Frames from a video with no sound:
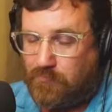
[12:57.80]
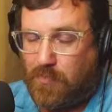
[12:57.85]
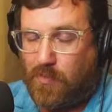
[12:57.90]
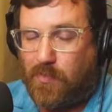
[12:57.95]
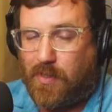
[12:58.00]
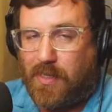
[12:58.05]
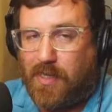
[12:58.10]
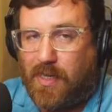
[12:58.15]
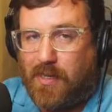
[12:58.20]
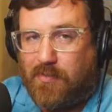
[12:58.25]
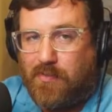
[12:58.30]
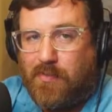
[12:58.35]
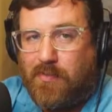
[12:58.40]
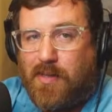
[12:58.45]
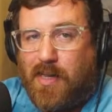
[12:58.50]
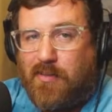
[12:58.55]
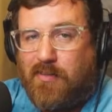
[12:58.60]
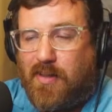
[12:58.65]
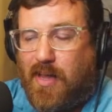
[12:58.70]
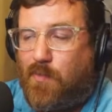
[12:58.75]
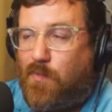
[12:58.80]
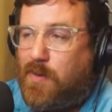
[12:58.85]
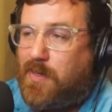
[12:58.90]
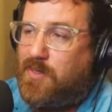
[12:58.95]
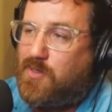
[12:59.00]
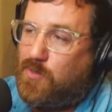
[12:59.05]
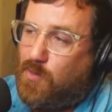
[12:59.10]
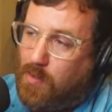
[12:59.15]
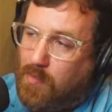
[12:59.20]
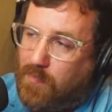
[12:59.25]
Okay, guys, that's I want
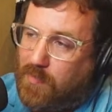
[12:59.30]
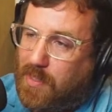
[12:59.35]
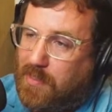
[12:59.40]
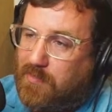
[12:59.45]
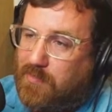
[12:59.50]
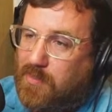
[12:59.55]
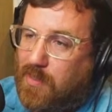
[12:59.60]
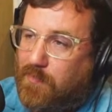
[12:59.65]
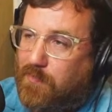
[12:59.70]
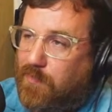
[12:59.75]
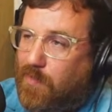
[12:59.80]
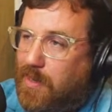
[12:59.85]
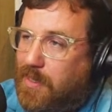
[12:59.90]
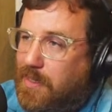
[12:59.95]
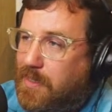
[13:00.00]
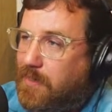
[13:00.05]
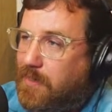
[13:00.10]
to just go over that stuff right